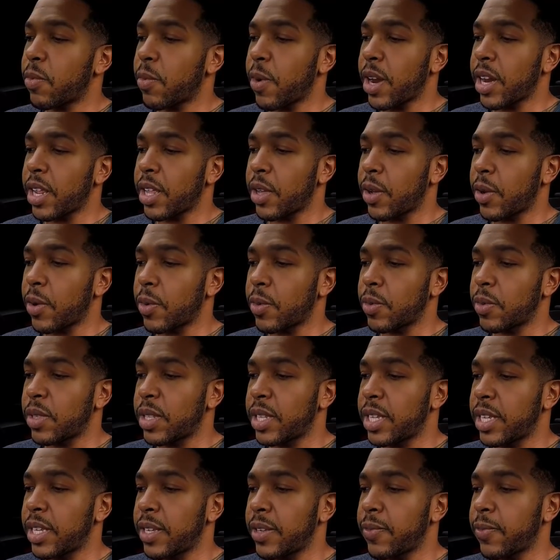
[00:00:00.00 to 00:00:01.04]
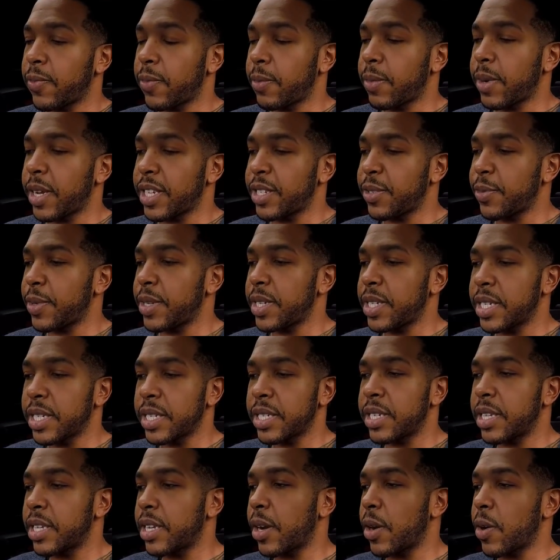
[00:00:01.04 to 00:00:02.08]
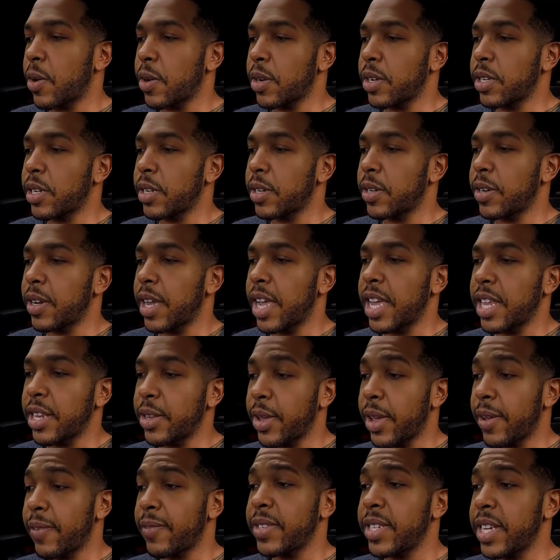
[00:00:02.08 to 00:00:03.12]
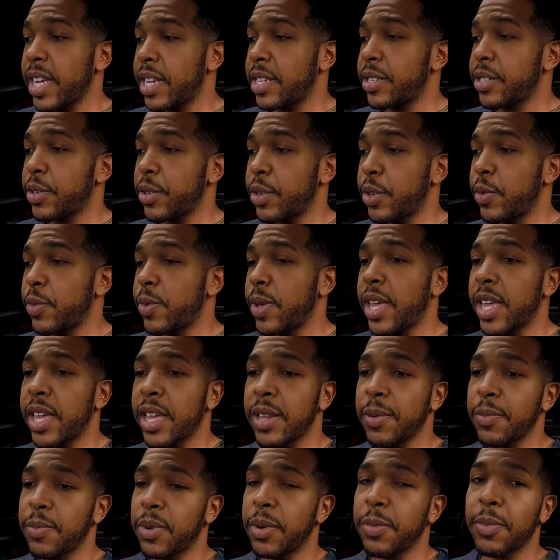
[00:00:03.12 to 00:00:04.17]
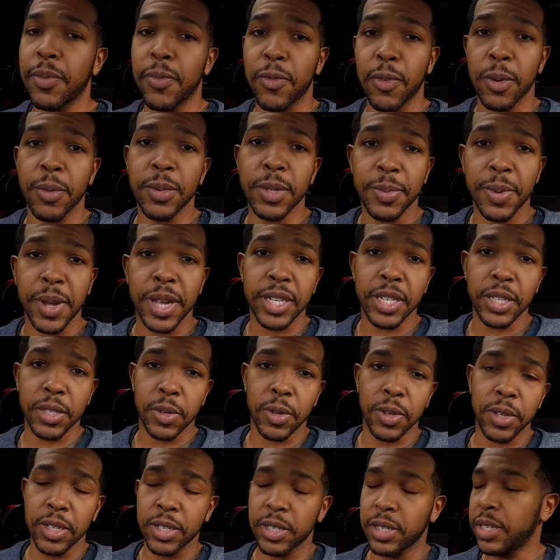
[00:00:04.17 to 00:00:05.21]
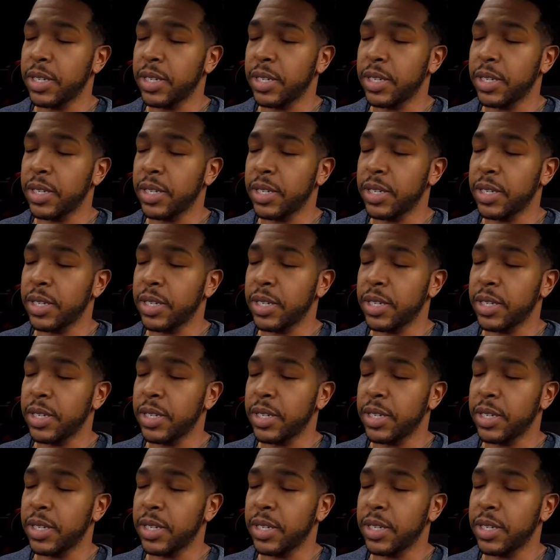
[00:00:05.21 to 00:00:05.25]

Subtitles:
radio, from like 2016 and earlier, and you have a Taser, you can put performance pages on it.